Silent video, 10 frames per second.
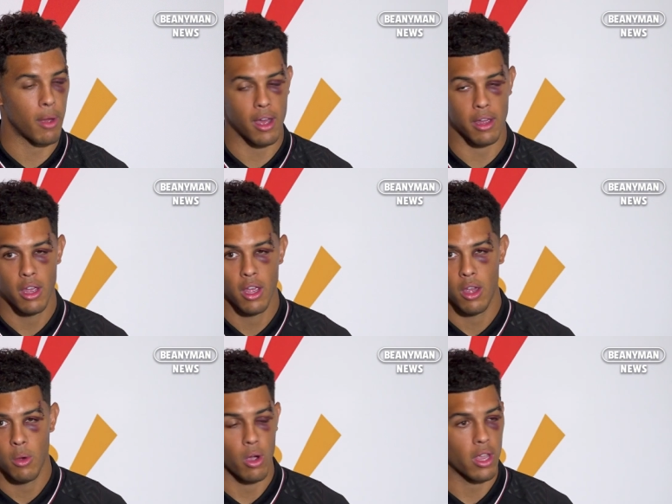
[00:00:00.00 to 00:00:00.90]
matter
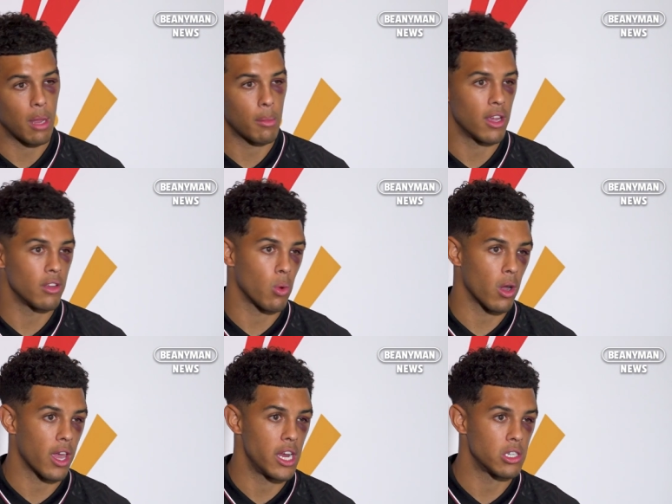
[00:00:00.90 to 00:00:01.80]
what game it is,
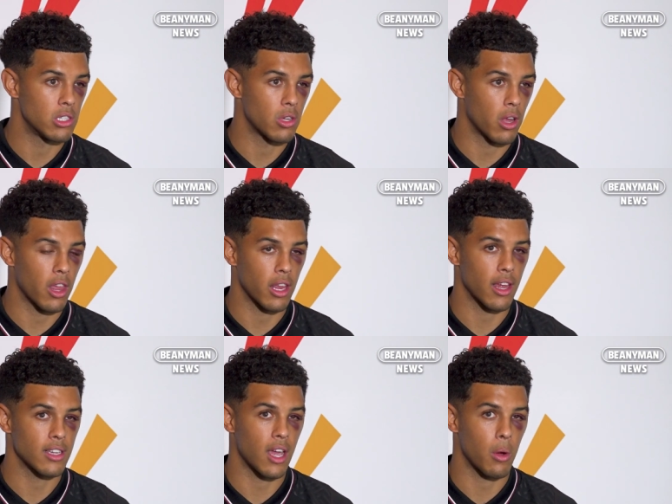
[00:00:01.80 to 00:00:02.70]
what occasion. So I
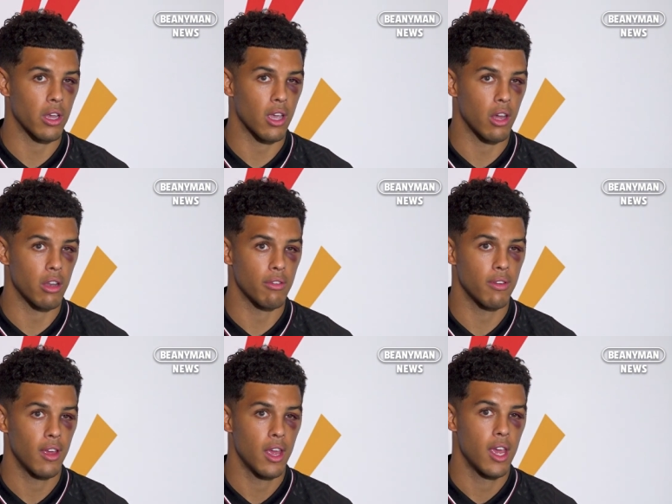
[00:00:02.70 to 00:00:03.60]
think that's how I kind
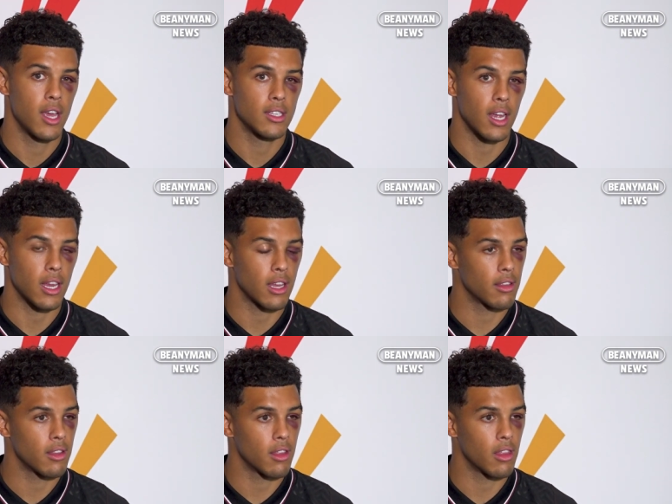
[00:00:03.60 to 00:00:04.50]
of take
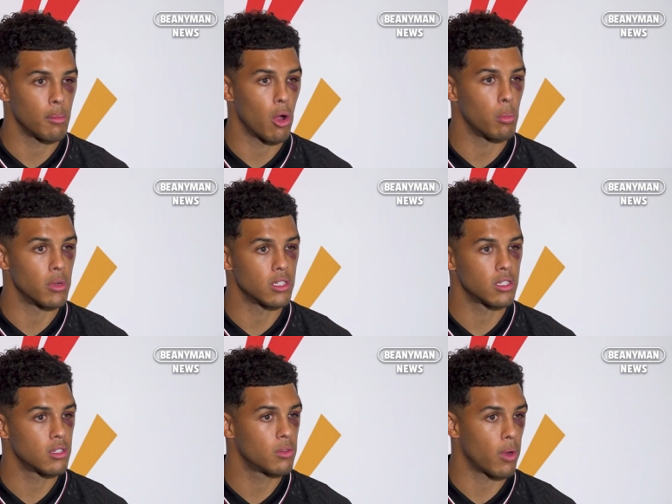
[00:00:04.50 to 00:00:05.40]
the
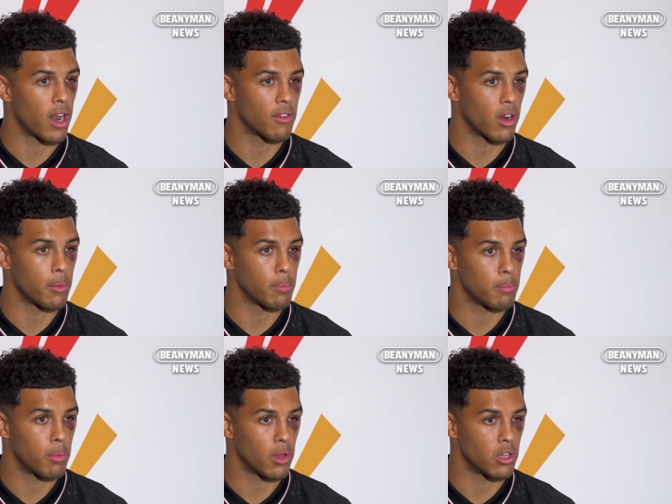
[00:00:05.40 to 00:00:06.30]
moments whenever
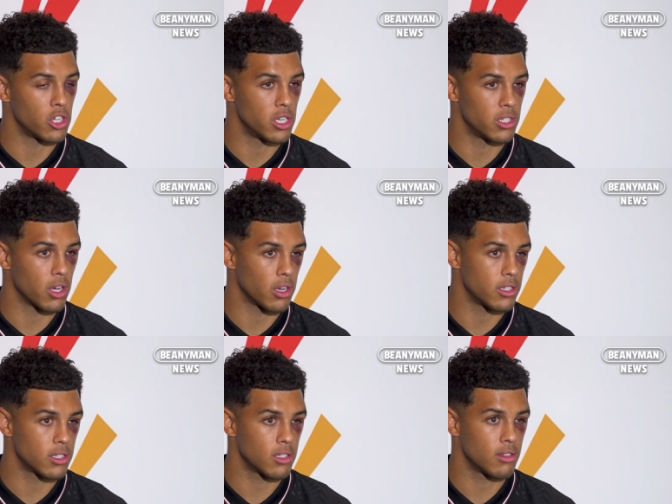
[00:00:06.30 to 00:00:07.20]
I'm putting the jersey on.
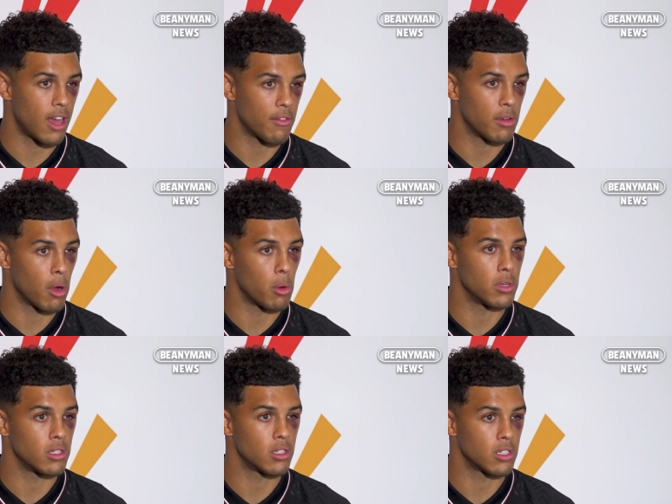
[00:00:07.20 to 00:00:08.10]
Is every
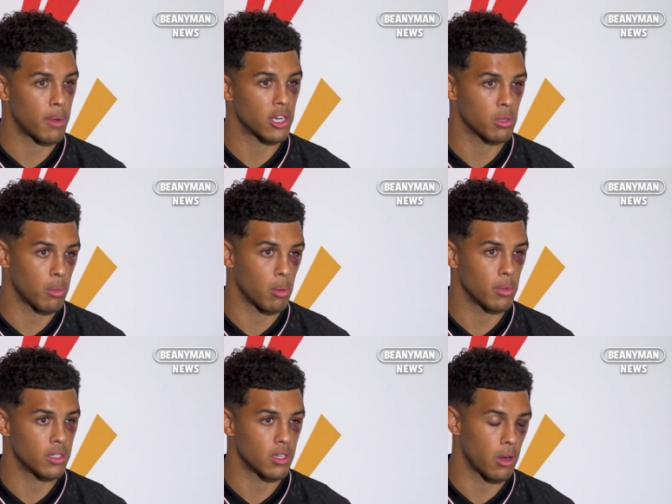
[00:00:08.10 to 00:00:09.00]
moment's a special
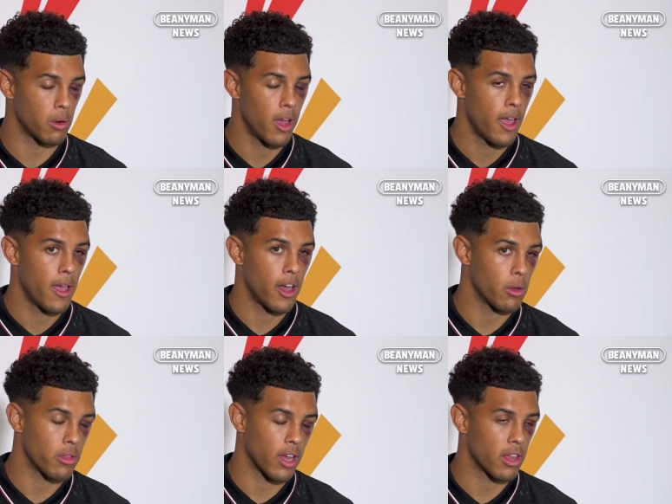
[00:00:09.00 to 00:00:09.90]
moment. So I
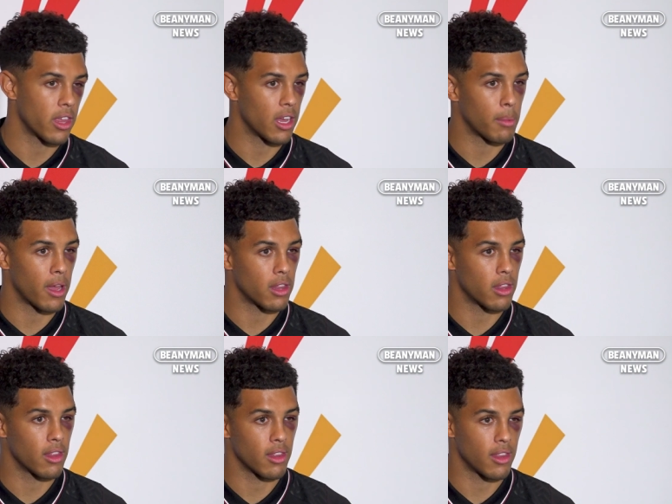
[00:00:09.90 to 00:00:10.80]
don't think I think about
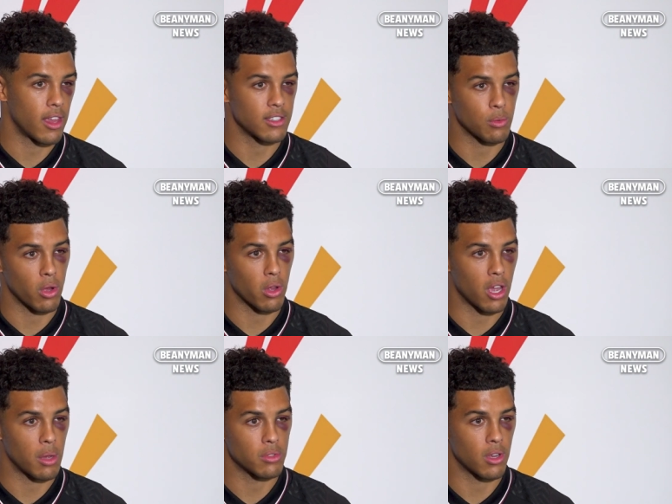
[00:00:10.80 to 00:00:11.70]
it's the World
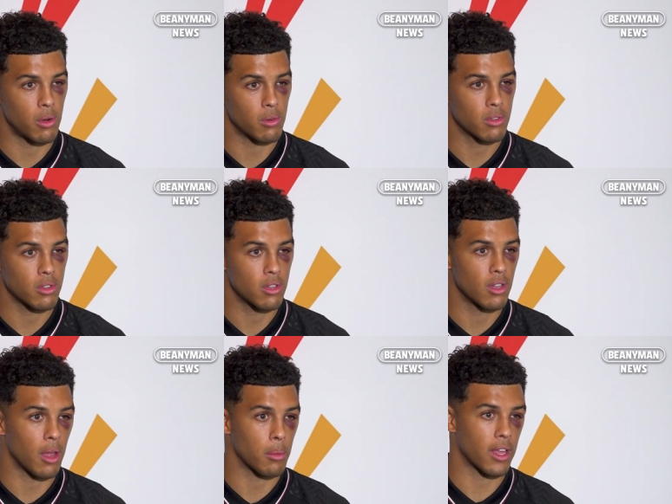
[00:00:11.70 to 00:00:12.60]
Cup, so
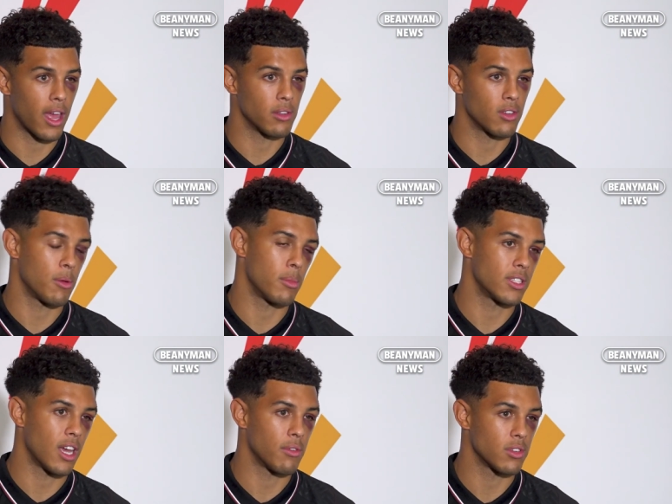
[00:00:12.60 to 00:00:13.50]
I'm going to get on top of
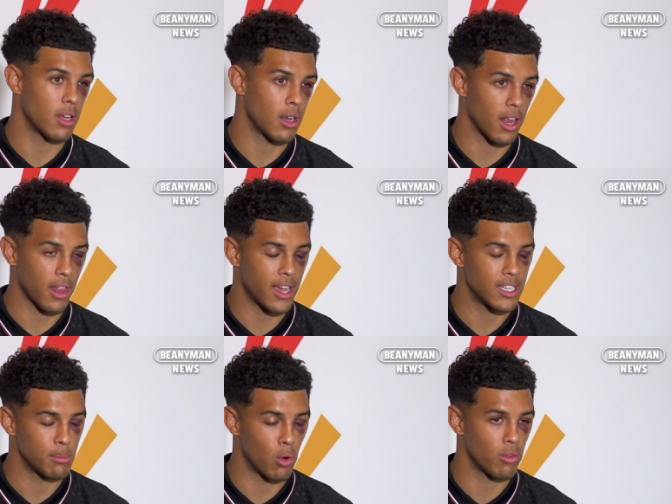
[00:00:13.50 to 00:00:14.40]
myself or something like that.
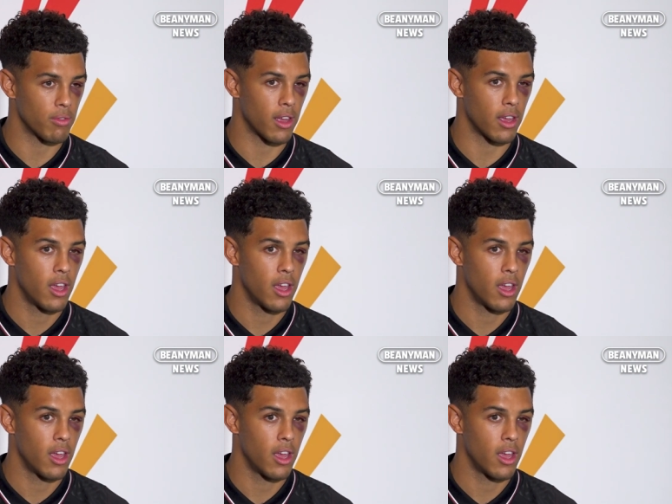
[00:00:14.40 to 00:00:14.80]
It's more of